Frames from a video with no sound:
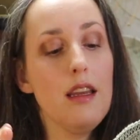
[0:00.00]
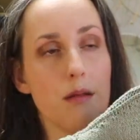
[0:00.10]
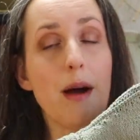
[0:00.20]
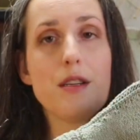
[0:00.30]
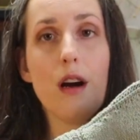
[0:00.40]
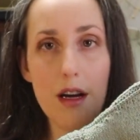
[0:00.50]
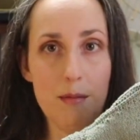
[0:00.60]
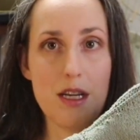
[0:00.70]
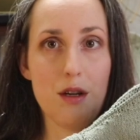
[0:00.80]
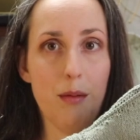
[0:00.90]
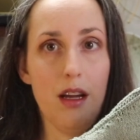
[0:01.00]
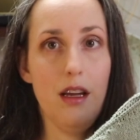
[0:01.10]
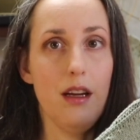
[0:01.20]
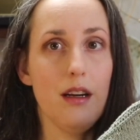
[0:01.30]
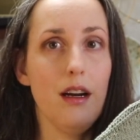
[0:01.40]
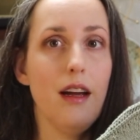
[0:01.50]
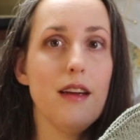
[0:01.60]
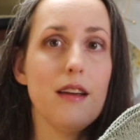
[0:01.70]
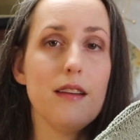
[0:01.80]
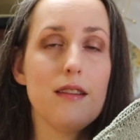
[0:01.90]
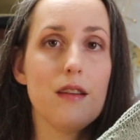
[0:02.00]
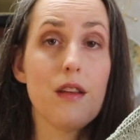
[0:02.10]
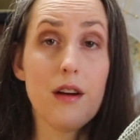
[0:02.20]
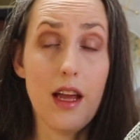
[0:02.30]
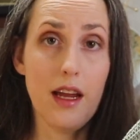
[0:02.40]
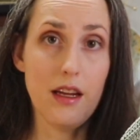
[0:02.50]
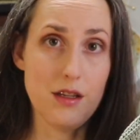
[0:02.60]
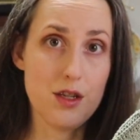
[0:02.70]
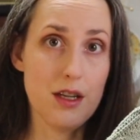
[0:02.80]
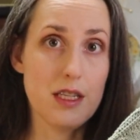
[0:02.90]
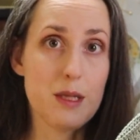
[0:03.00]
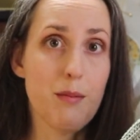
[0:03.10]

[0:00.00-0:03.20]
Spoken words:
My target measurement here is 38 inches.